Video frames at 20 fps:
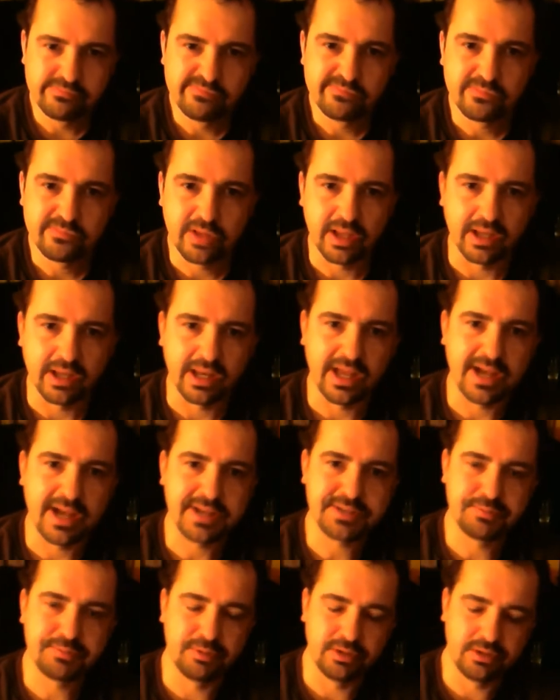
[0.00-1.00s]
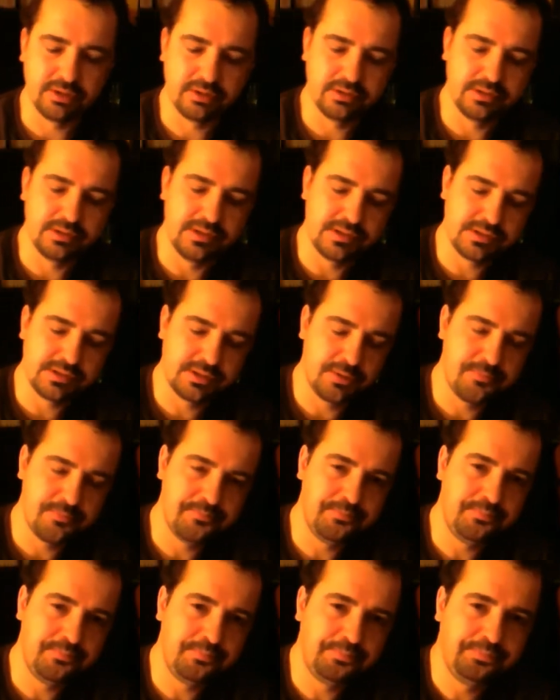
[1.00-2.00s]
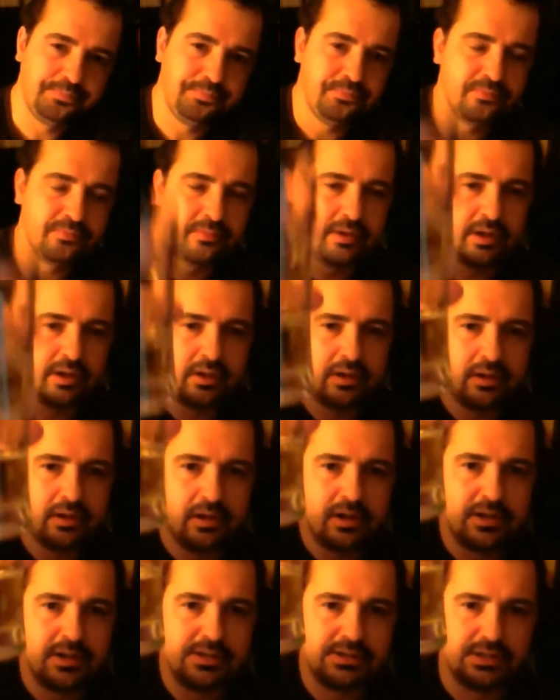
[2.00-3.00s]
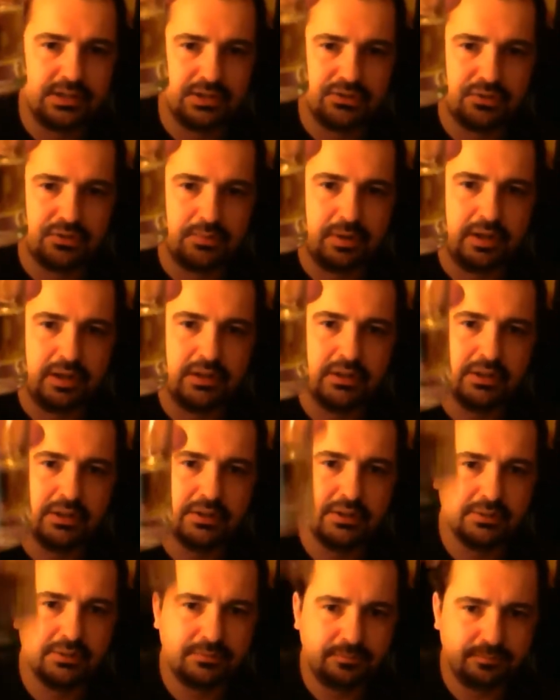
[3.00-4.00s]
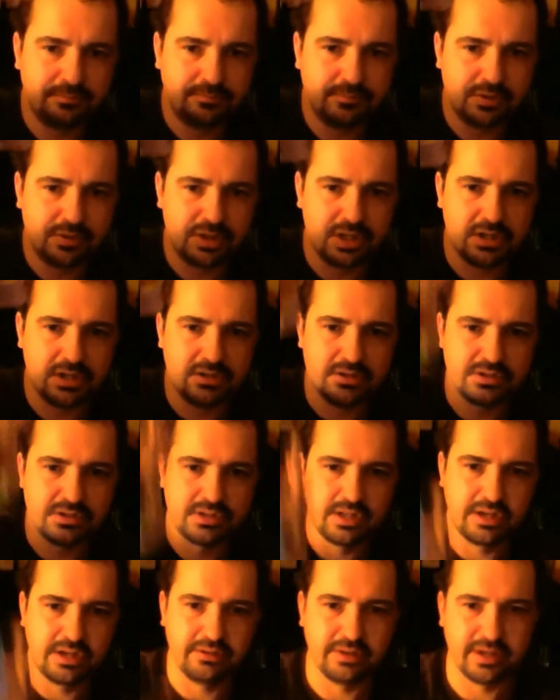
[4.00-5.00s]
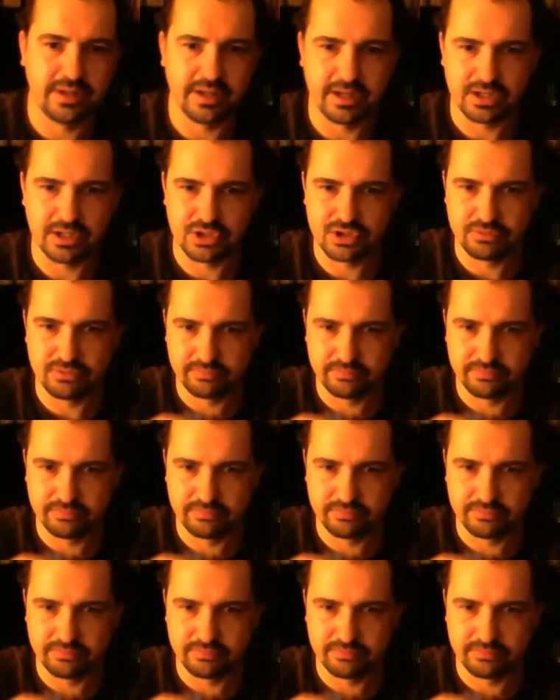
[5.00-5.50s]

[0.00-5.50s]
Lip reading: And last but not least, Citra pale ale. Cheers, down the hatch.